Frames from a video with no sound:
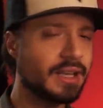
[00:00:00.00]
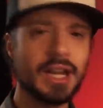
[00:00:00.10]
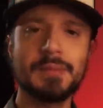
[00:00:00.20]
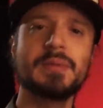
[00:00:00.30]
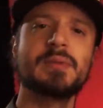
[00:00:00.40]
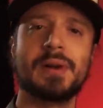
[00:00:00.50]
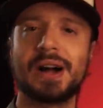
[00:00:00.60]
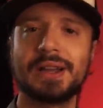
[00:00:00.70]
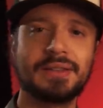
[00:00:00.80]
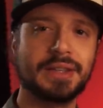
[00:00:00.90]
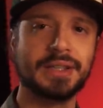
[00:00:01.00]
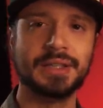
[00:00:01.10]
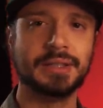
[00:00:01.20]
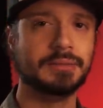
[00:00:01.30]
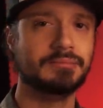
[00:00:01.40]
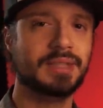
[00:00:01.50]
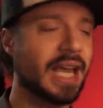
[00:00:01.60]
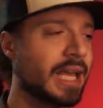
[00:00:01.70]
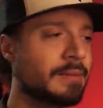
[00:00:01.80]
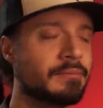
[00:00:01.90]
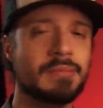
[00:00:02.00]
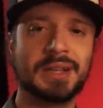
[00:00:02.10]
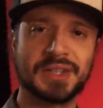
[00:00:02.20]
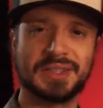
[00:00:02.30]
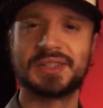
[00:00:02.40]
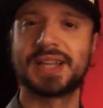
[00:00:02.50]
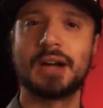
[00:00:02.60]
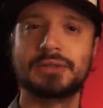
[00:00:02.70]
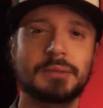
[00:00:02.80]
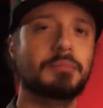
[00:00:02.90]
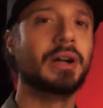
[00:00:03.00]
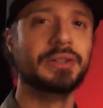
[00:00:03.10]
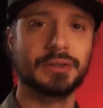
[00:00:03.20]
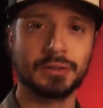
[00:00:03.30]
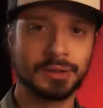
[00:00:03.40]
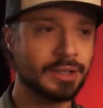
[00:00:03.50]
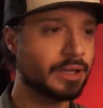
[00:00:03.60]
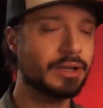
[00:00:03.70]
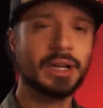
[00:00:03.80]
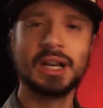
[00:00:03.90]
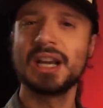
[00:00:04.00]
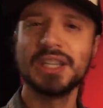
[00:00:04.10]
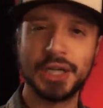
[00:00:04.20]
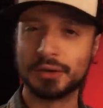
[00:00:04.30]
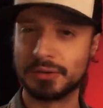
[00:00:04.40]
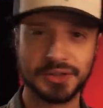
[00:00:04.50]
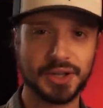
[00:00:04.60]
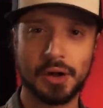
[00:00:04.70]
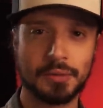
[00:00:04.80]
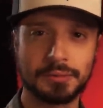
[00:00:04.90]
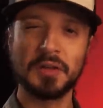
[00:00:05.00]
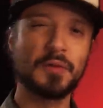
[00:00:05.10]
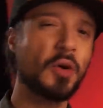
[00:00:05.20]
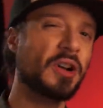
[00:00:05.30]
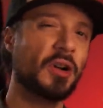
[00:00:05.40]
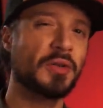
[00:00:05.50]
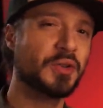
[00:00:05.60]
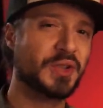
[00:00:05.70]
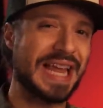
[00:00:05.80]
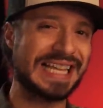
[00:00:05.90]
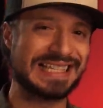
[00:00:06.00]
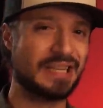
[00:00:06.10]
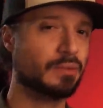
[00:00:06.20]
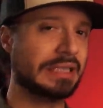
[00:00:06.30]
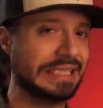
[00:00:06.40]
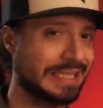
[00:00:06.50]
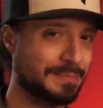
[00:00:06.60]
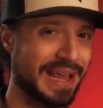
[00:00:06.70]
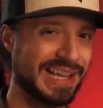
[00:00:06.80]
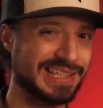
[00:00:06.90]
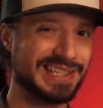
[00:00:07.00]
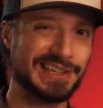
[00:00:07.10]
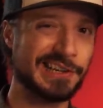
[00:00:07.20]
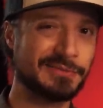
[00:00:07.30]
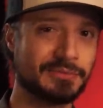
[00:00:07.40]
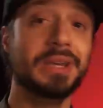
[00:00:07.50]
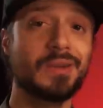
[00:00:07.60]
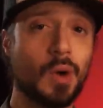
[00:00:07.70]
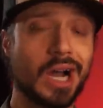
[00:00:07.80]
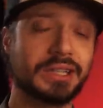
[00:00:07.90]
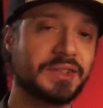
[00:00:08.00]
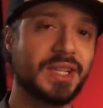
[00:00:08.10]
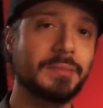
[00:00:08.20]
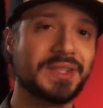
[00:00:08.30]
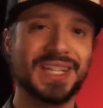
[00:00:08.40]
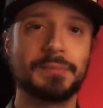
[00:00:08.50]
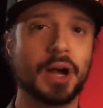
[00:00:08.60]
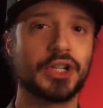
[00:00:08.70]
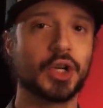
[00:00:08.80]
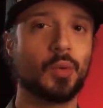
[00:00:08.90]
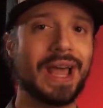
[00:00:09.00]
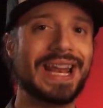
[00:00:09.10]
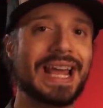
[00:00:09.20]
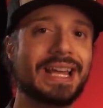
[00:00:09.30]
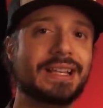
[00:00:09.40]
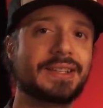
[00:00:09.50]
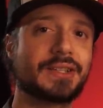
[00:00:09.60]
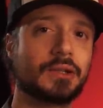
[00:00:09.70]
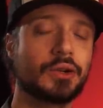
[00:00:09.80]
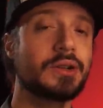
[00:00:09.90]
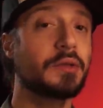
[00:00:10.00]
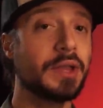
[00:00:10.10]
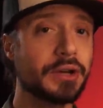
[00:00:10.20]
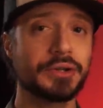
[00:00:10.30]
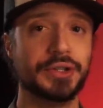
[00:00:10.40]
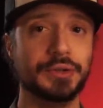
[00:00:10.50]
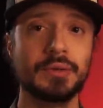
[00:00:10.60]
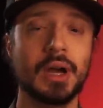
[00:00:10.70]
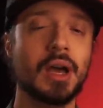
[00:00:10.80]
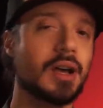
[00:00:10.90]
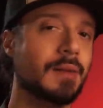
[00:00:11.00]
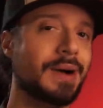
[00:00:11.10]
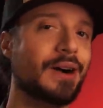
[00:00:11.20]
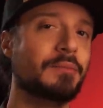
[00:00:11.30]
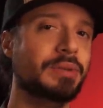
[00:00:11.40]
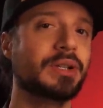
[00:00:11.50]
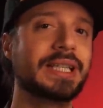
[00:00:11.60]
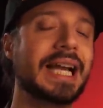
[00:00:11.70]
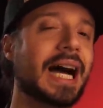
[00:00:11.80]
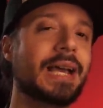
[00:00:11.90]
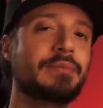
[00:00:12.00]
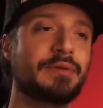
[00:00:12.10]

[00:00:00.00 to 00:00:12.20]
you know, maybe buy the game as a discounted bundle in a, a year or so. Avoid all those nasty release pains, you know? But meanwhile, it seems CD Projekt Red has learned a thing or two about building hype